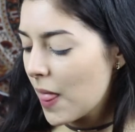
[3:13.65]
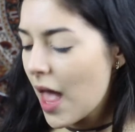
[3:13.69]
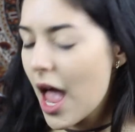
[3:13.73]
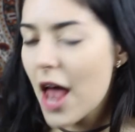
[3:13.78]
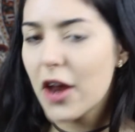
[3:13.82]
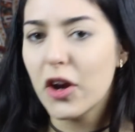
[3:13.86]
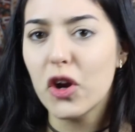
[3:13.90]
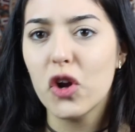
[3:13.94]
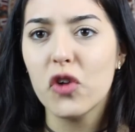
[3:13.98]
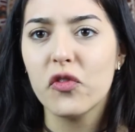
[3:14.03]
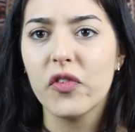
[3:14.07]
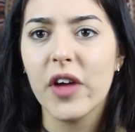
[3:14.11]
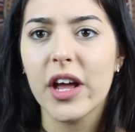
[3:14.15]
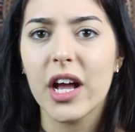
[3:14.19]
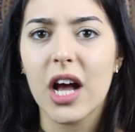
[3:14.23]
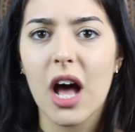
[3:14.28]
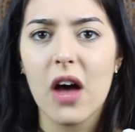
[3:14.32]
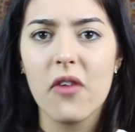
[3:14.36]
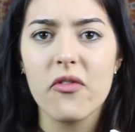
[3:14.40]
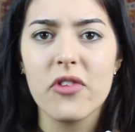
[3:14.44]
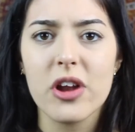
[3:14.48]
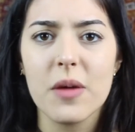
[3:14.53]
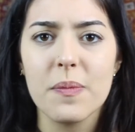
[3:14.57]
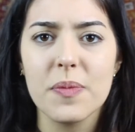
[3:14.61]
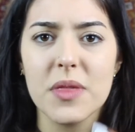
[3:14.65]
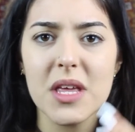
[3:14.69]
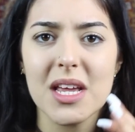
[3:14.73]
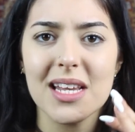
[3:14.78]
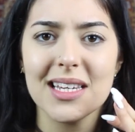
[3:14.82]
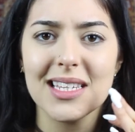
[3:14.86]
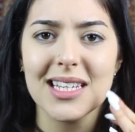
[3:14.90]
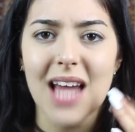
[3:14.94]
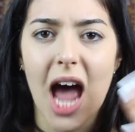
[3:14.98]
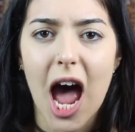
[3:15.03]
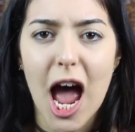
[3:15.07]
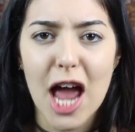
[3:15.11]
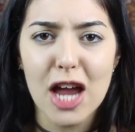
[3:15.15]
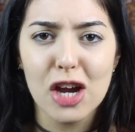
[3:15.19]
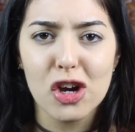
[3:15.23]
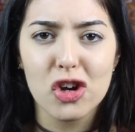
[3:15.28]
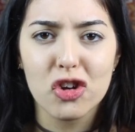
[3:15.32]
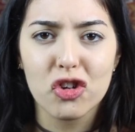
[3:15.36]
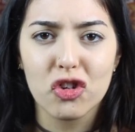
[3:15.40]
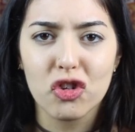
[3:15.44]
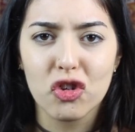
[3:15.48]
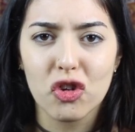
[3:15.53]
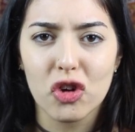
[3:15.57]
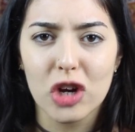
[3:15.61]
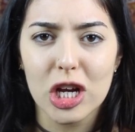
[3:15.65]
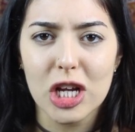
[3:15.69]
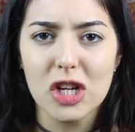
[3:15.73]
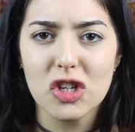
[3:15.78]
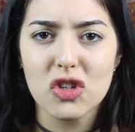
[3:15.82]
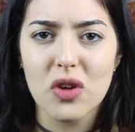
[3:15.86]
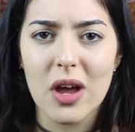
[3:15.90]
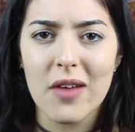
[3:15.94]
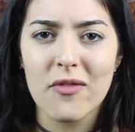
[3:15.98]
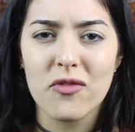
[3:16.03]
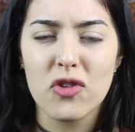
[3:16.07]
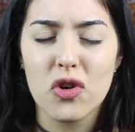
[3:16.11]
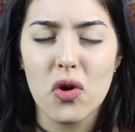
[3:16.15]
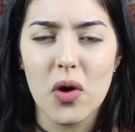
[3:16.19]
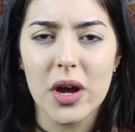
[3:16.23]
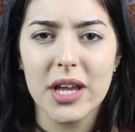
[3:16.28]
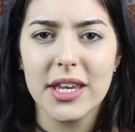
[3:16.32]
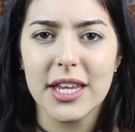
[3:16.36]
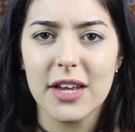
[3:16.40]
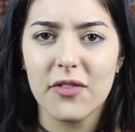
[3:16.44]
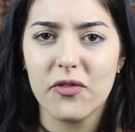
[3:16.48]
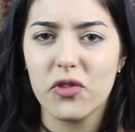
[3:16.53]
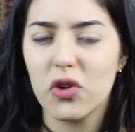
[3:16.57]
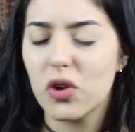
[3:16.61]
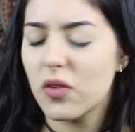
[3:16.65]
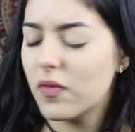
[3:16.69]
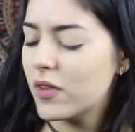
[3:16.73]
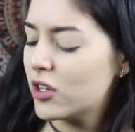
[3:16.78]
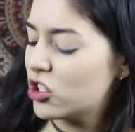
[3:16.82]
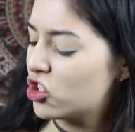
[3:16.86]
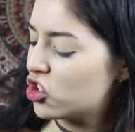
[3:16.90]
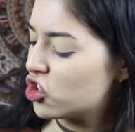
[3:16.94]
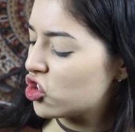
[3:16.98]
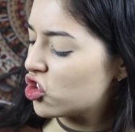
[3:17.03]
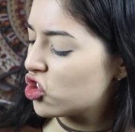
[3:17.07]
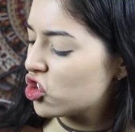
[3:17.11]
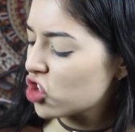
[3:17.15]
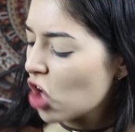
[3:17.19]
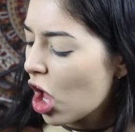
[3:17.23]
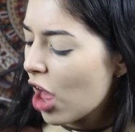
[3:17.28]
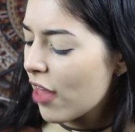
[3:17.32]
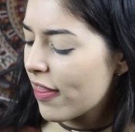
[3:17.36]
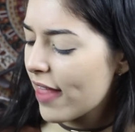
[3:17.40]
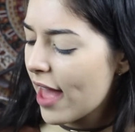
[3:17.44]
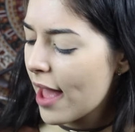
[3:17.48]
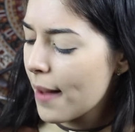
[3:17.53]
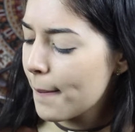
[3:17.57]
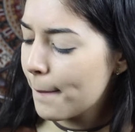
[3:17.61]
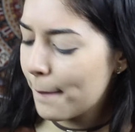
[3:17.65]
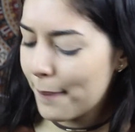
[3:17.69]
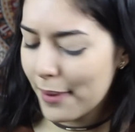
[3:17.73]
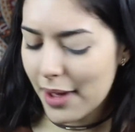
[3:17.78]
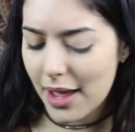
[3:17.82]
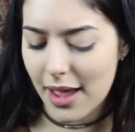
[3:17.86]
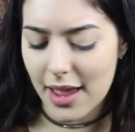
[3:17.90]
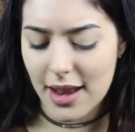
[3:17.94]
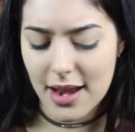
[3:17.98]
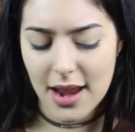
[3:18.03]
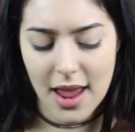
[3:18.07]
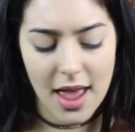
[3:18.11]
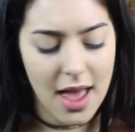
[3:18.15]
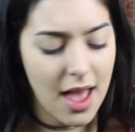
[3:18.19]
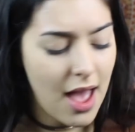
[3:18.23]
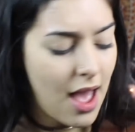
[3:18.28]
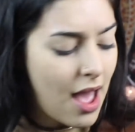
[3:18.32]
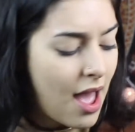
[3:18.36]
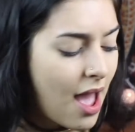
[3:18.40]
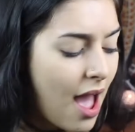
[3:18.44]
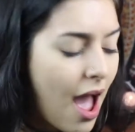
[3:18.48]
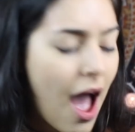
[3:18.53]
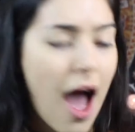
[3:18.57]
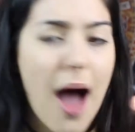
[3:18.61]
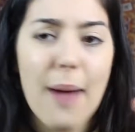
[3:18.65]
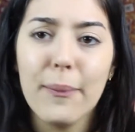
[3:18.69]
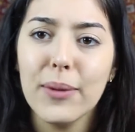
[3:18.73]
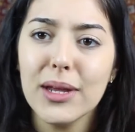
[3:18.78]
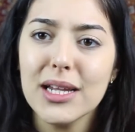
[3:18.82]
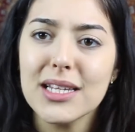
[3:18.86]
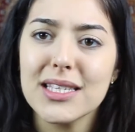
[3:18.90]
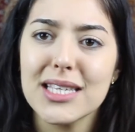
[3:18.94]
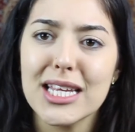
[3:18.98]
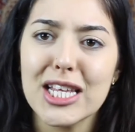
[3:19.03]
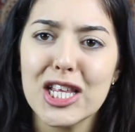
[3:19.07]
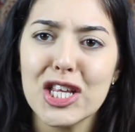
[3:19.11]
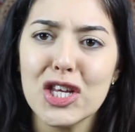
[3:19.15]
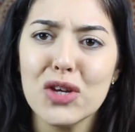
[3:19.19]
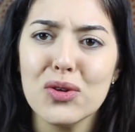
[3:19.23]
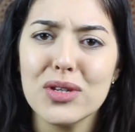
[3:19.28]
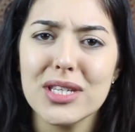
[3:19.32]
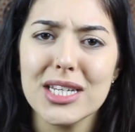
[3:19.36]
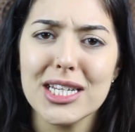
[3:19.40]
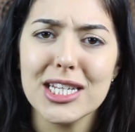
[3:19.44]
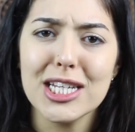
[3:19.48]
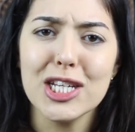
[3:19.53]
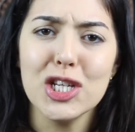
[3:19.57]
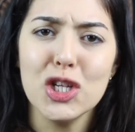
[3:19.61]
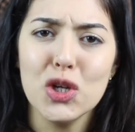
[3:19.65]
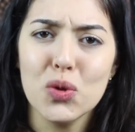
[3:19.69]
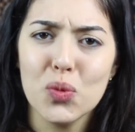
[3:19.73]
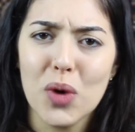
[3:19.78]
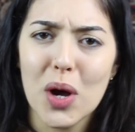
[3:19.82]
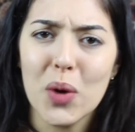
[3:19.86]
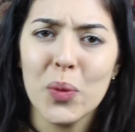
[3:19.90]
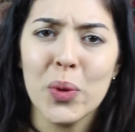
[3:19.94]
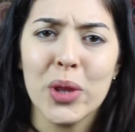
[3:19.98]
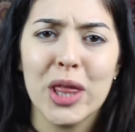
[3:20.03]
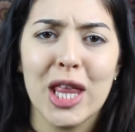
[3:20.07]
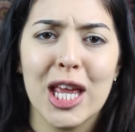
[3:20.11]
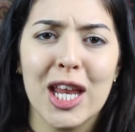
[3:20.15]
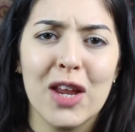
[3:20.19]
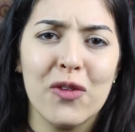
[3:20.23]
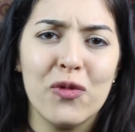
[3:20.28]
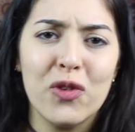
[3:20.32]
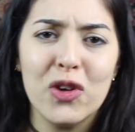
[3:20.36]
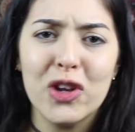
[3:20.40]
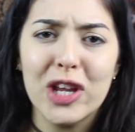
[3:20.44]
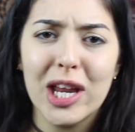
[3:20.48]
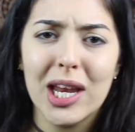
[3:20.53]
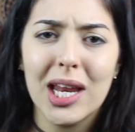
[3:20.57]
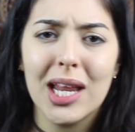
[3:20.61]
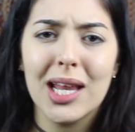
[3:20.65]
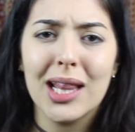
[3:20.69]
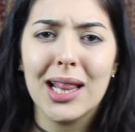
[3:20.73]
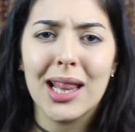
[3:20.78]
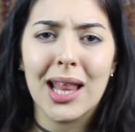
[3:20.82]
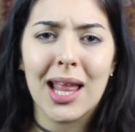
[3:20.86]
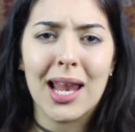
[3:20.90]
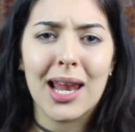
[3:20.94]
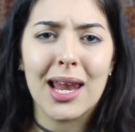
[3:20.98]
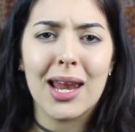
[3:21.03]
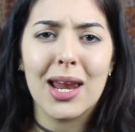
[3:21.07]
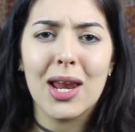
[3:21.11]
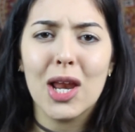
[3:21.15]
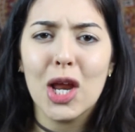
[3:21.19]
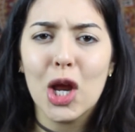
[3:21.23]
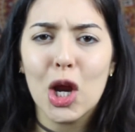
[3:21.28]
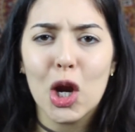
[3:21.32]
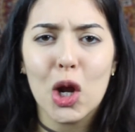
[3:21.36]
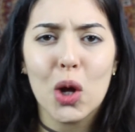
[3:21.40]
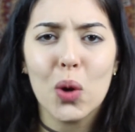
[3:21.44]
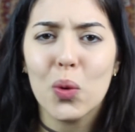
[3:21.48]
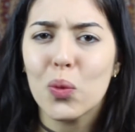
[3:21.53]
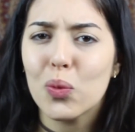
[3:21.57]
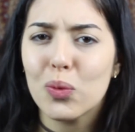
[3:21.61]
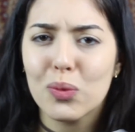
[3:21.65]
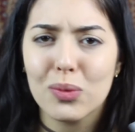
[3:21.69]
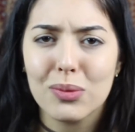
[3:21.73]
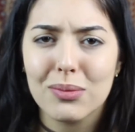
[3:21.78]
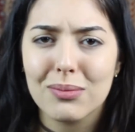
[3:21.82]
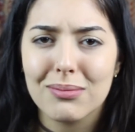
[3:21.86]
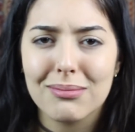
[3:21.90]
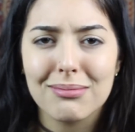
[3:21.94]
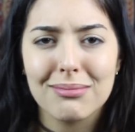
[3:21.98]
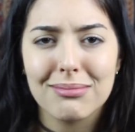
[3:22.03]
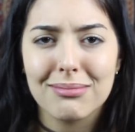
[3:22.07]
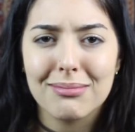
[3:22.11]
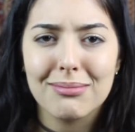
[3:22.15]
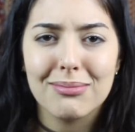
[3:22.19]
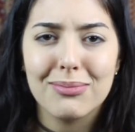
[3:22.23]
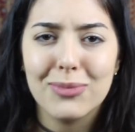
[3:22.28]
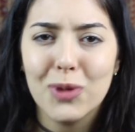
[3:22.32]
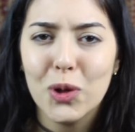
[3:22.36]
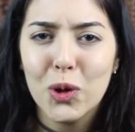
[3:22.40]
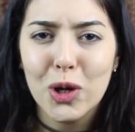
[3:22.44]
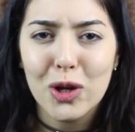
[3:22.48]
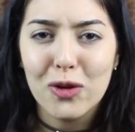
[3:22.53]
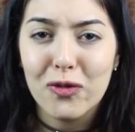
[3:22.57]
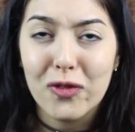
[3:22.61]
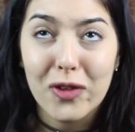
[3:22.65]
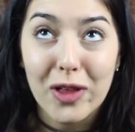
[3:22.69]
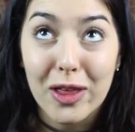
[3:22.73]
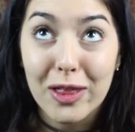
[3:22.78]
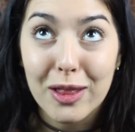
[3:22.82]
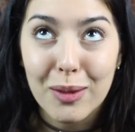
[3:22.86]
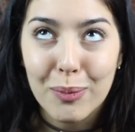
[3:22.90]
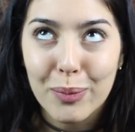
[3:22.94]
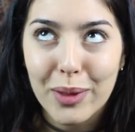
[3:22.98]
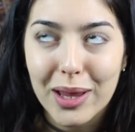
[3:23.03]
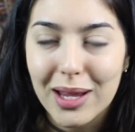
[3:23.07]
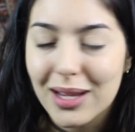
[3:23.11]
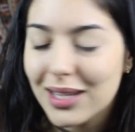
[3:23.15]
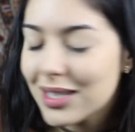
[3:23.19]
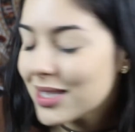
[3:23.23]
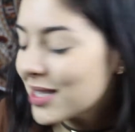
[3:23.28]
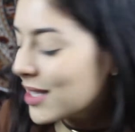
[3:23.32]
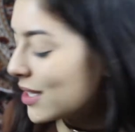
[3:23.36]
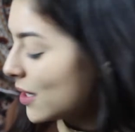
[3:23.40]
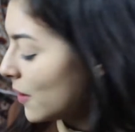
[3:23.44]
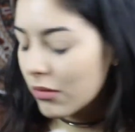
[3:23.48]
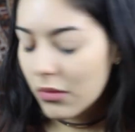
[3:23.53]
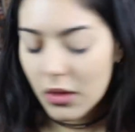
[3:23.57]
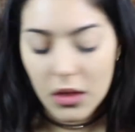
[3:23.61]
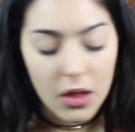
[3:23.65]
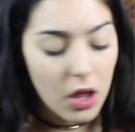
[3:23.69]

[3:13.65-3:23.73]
I don't know if I covered up the entire screen, so I have no idea if you even just saw that, but I'm gonna say that you did and you went with it. If you didn't, then, you know, you can fill in the blanks.